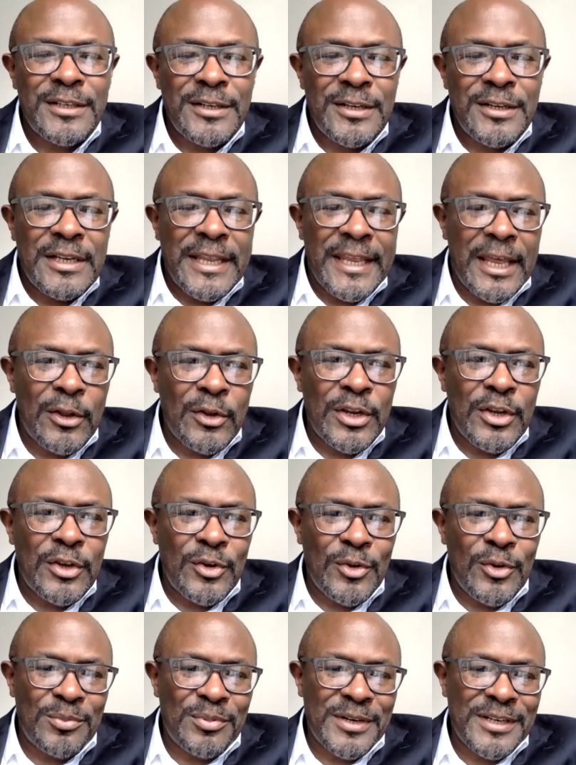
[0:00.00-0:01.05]
early on in
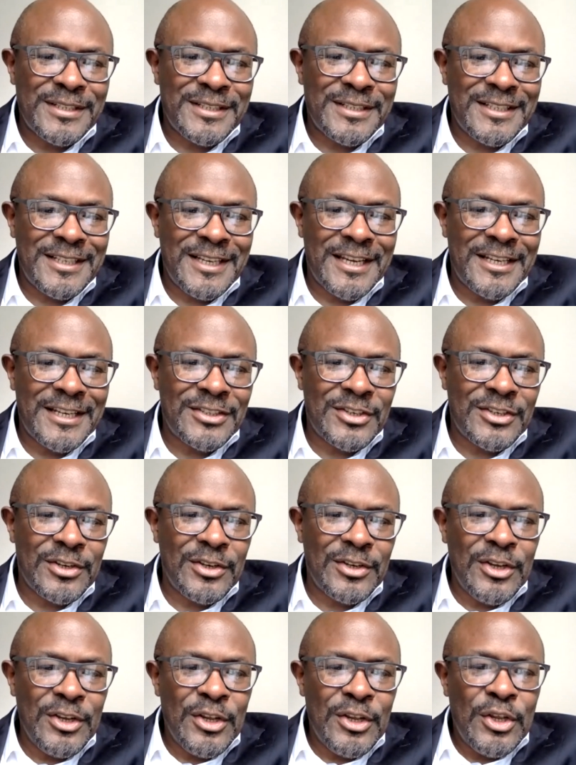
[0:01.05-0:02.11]
your presentation,